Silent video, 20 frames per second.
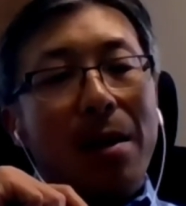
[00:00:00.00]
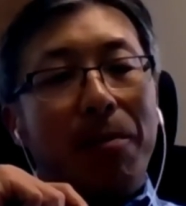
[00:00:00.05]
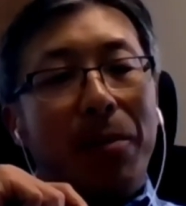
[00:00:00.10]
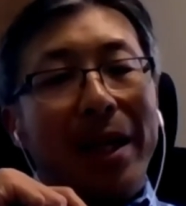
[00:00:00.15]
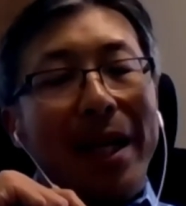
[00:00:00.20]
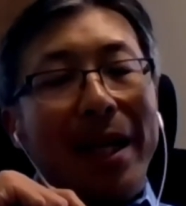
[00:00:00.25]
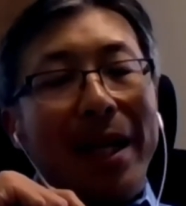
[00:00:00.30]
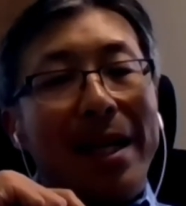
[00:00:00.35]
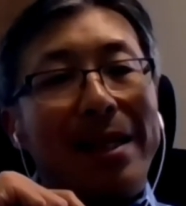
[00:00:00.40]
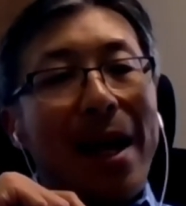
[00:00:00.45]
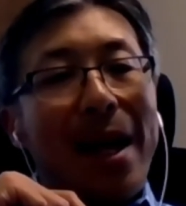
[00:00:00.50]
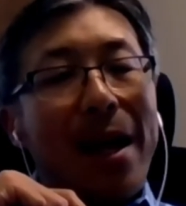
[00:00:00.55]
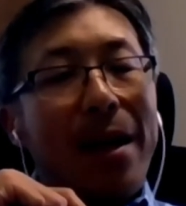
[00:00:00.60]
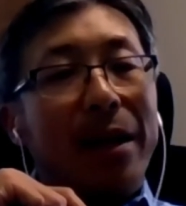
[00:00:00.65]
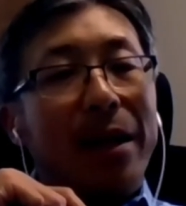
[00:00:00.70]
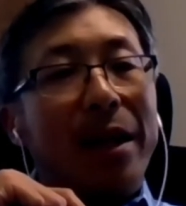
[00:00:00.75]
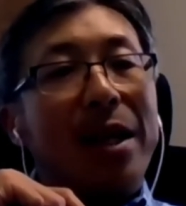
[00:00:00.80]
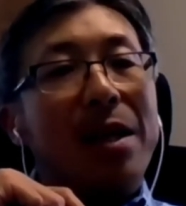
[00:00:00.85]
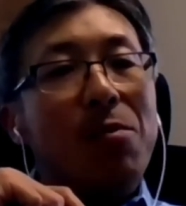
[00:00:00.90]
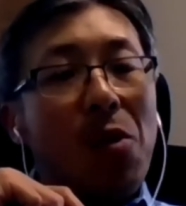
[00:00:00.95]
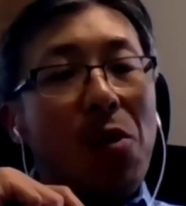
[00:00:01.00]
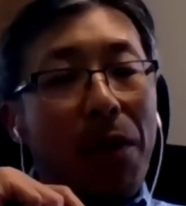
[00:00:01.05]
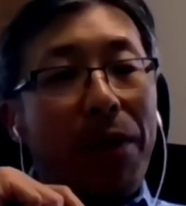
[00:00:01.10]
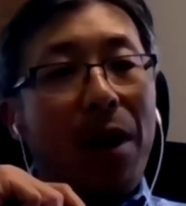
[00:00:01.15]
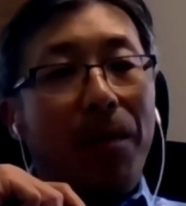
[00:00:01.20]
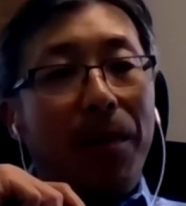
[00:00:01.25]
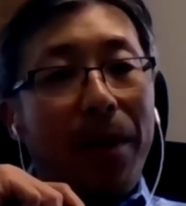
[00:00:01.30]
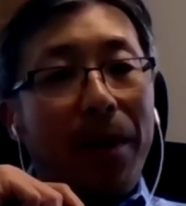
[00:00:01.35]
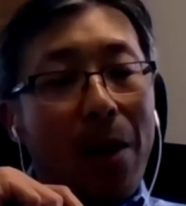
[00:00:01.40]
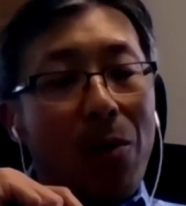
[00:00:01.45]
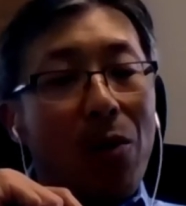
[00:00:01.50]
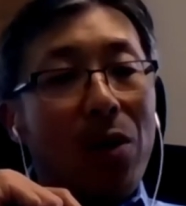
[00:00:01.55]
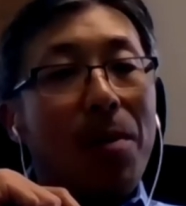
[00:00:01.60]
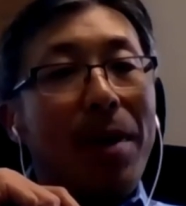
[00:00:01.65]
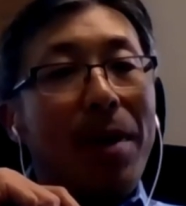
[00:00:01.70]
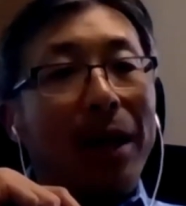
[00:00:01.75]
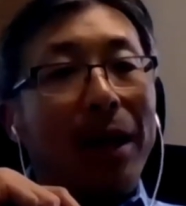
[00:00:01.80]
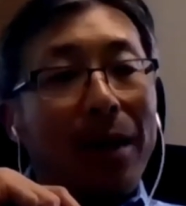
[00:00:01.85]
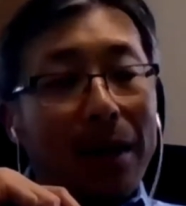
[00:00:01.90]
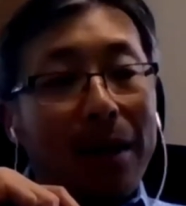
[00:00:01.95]
But it is not a chemotherapy. I want to
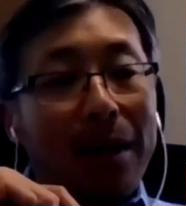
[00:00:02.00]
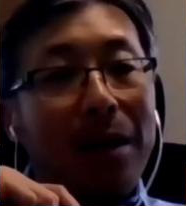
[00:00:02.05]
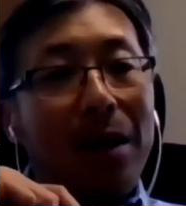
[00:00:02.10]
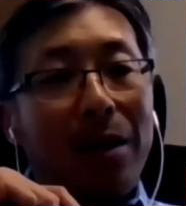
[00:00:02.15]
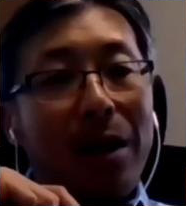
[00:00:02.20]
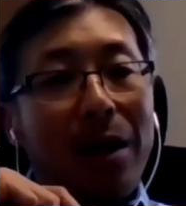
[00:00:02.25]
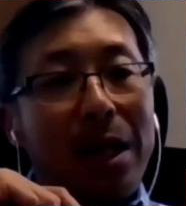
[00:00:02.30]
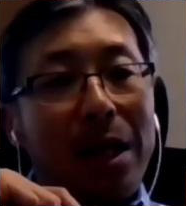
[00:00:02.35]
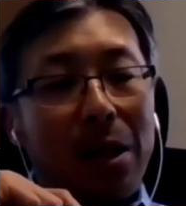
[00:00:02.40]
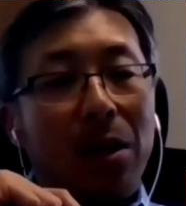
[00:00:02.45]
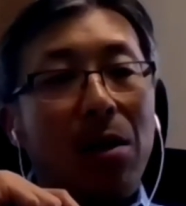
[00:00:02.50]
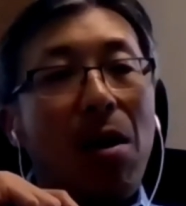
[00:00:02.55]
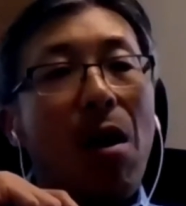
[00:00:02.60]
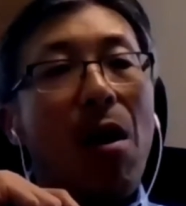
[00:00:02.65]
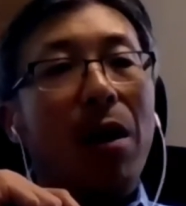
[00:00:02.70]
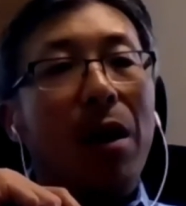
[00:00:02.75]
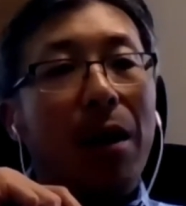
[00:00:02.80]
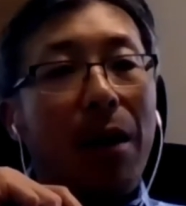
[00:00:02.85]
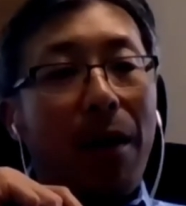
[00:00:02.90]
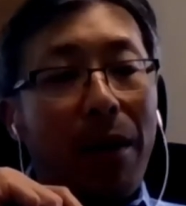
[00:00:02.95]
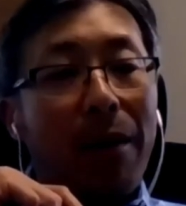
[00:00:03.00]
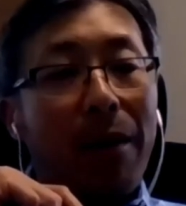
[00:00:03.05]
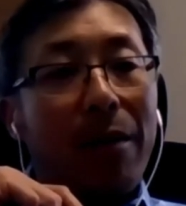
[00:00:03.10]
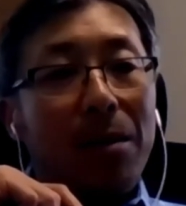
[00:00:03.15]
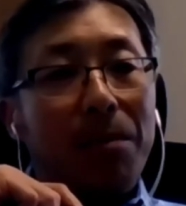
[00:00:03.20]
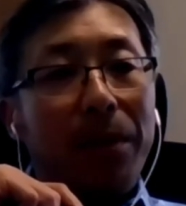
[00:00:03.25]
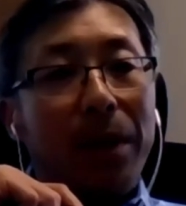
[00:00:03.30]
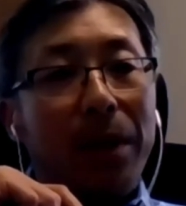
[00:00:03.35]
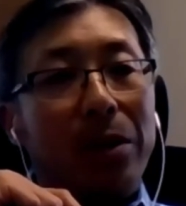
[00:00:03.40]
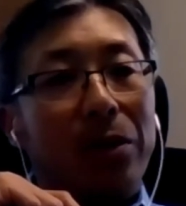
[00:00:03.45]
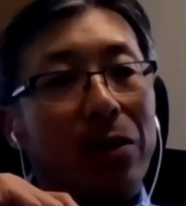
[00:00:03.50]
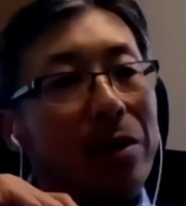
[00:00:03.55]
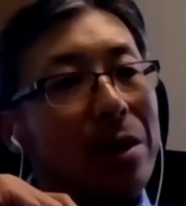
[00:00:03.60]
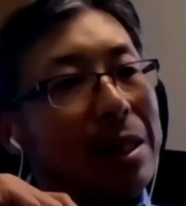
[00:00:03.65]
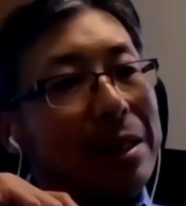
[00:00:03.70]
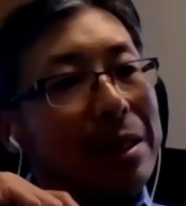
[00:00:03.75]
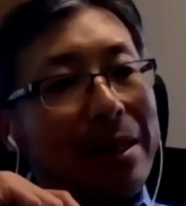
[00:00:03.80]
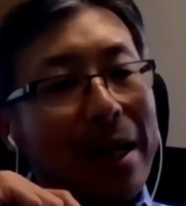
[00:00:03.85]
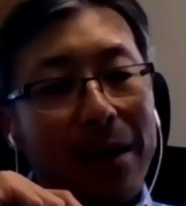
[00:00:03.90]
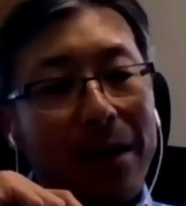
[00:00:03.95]
make that clear. It's a targeted therapy. So
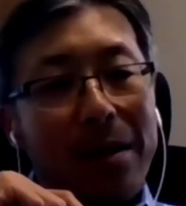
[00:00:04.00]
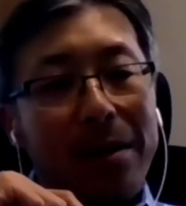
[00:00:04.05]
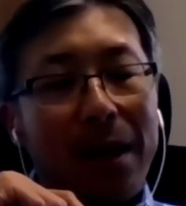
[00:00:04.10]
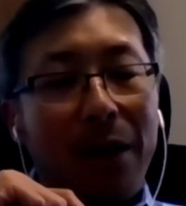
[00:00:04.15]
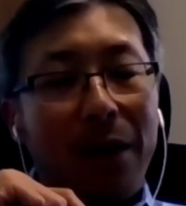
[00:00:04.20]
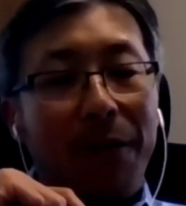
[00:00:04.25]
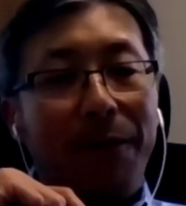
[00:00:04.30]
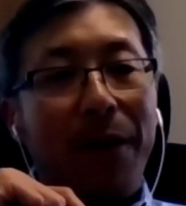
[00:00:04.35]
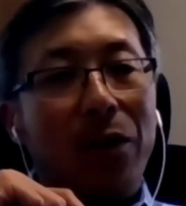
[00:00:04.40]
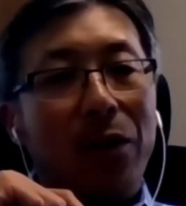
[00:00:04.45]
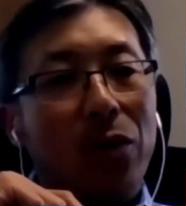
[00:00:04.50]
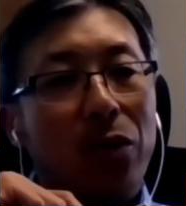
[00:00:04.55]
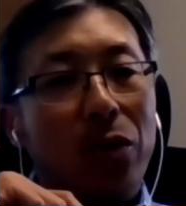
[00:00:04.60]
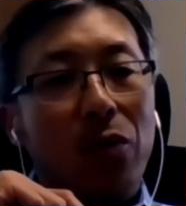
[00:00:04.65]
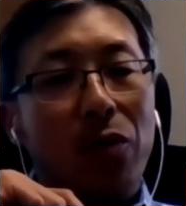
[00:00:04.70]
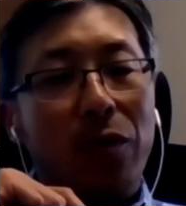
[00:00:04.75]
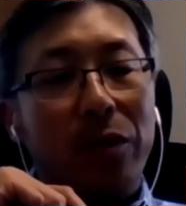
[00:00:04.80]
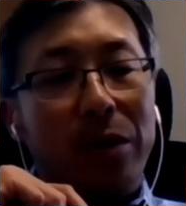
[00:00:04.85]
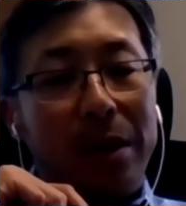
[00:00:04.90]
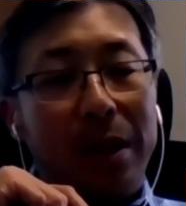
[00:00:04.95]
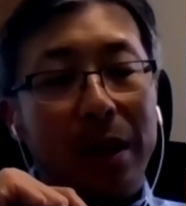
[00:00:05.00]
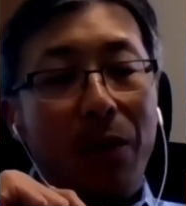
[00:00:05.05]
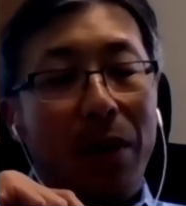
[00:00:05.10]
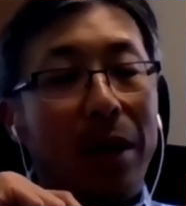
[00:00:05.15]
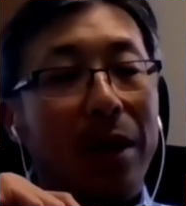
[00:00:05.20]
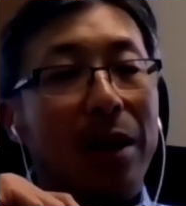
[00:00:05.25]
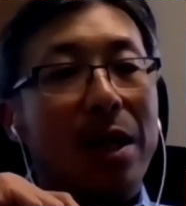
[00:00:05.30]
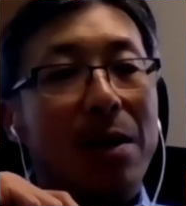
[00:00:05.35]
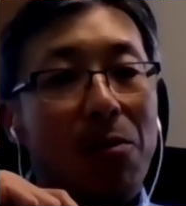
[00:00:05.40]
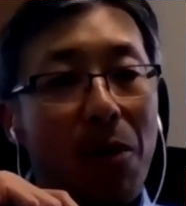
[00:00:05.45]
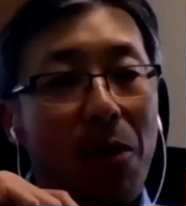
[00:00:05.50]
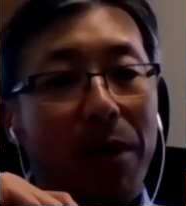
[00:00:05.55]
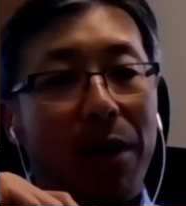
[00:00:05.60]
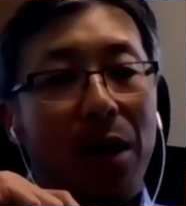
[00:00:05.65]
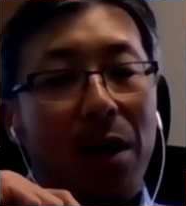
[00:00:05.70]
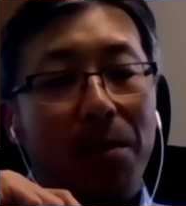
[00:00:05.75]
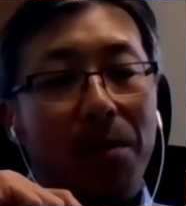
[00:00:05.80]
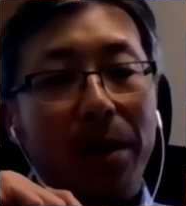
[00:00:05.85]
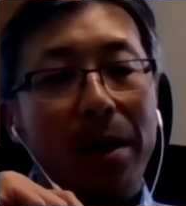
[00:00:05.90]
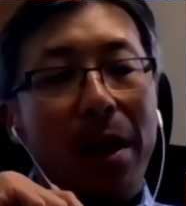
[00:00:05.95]
it's not the side effect you'll see with
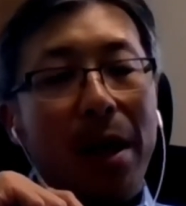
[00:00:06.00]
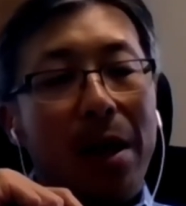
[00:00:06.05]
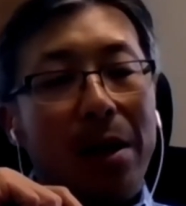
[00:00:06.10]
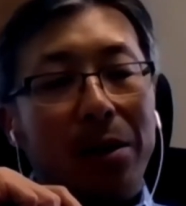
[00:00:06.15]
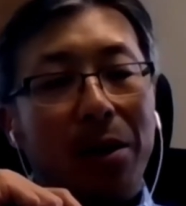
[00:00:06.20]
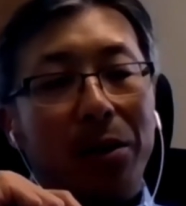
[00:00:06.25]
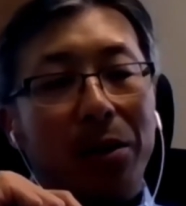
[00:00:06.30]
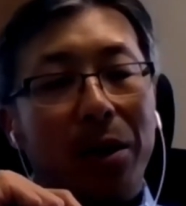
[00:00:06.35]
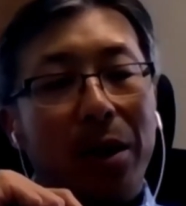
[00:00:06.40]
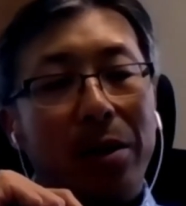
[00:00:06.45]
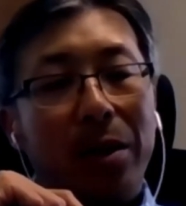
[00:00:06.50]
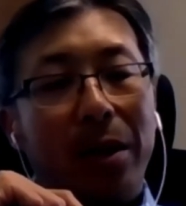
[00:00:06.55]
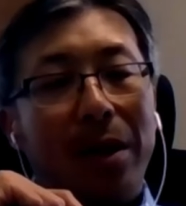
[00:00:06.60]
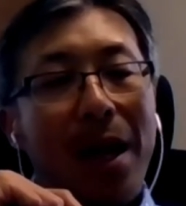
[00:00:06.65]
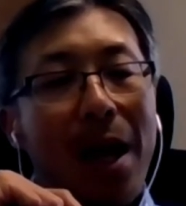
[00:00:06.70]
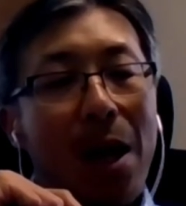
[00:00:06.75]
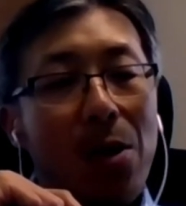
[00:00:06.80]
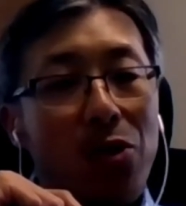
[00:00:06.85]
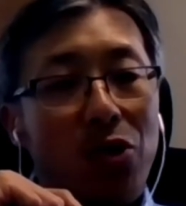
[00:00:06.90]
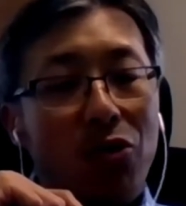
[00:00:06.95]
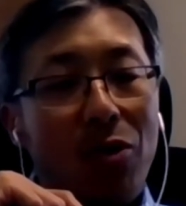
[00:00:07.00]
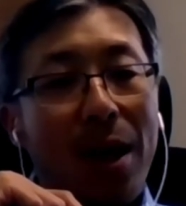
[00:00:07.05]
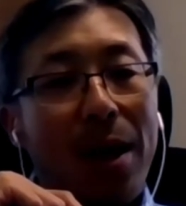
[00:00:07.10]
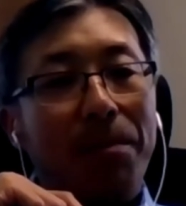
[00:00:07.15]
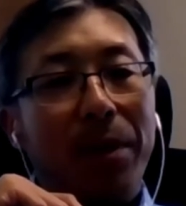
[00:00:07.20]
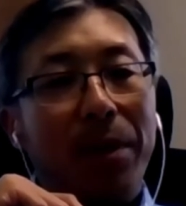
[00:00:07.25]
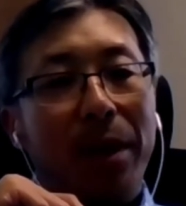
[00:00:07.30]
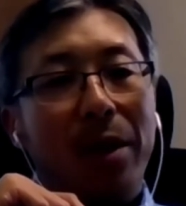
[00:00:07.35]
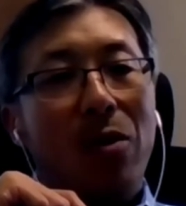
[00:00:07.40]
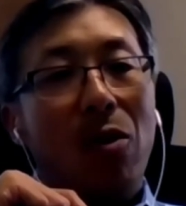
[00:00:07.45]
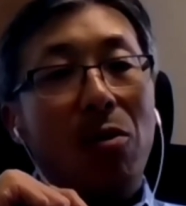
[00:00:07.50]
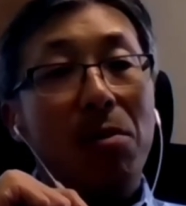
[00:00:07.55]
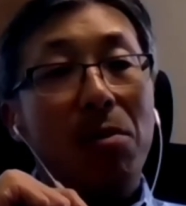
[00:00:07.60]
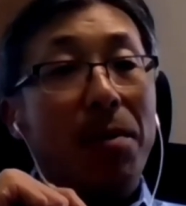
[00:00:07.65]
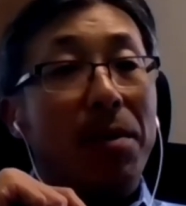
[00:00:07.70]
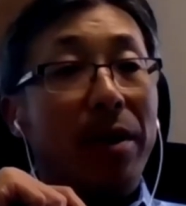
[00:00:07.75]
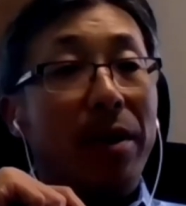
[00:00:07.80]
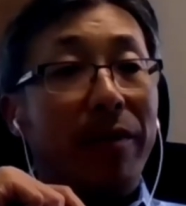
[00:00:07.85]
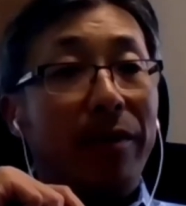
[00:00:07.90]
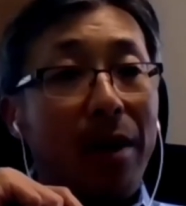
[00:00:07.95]
chemotherapy, such as counts dropping or
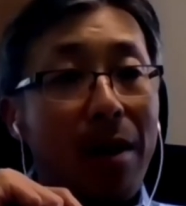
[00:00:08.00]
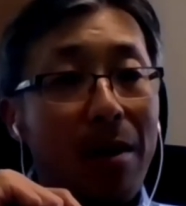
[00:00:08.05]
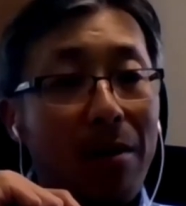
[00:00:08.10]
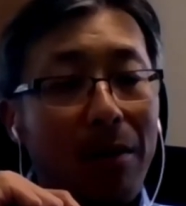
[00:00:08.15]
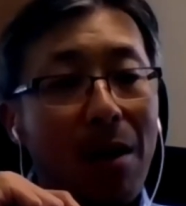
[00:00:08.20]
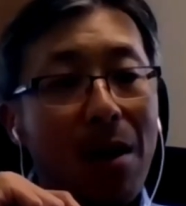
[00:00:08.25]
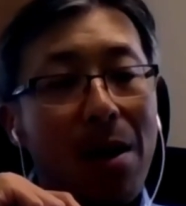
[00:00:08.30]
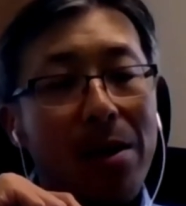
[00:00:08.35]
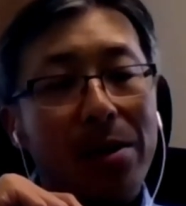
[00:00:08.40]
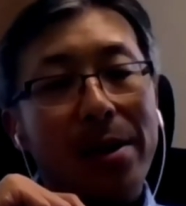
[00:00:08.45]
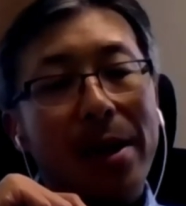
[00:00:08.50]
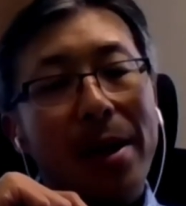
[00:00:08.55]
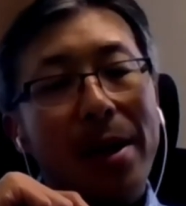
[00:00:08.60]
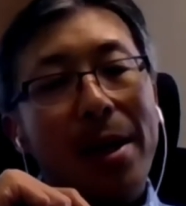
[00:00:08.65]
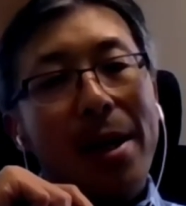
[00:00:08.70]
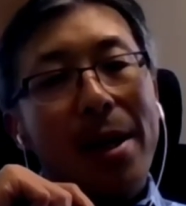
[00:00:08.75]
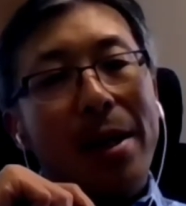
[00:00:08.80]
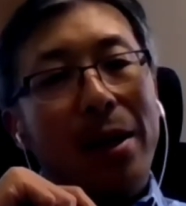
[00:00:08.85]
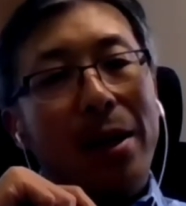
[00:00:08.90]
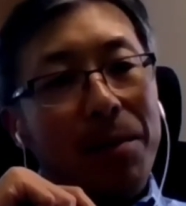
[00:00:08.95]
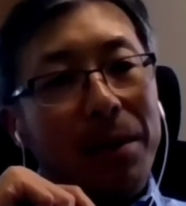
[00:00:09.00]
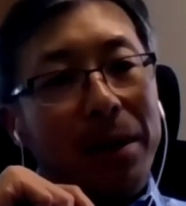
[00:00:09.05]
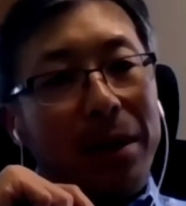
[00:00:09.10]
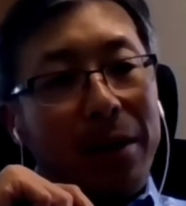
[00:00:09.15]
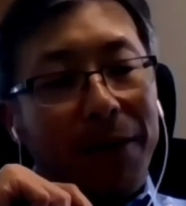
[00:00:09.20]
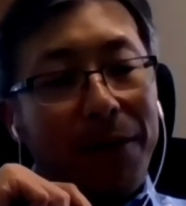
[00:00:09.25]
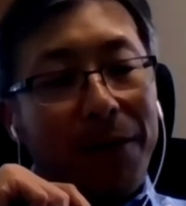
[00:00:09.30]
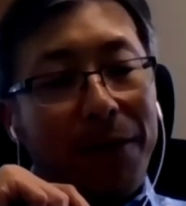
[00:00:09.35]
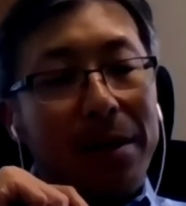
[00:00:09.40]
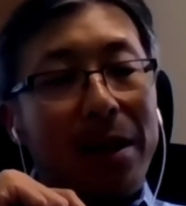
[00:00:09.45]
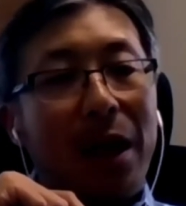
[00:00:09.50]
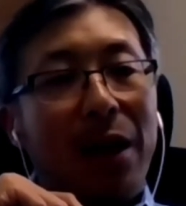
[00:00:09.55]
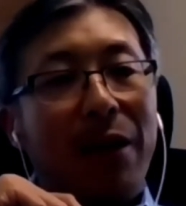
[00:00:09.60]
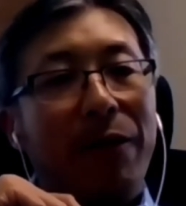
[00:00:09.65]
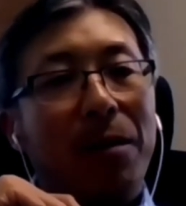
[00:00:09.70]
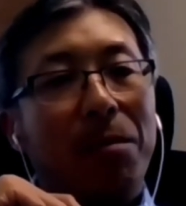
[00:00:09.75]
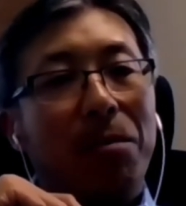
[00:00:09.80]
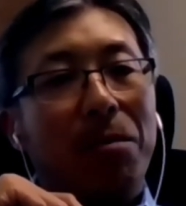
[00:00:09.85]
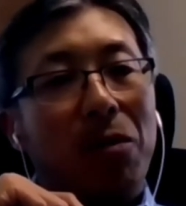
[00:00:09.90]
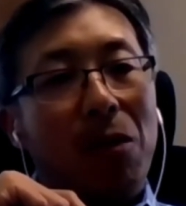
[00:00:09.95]
maybe even hair loss. A little bit different side
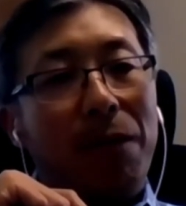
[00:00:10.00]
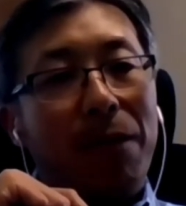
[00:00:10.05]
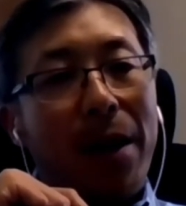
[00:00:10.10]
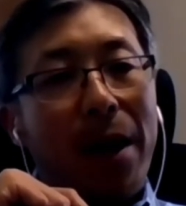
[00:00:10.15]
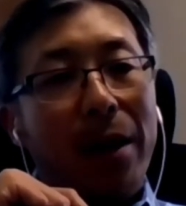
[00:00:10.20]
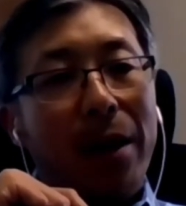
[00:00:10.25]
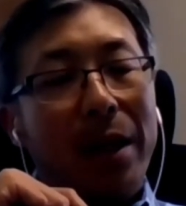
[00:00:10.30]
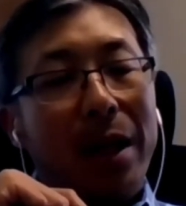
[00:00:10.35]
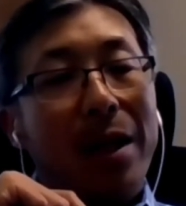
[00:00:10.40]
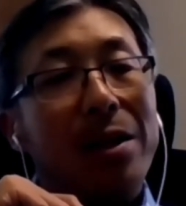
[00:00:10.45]
effect profile.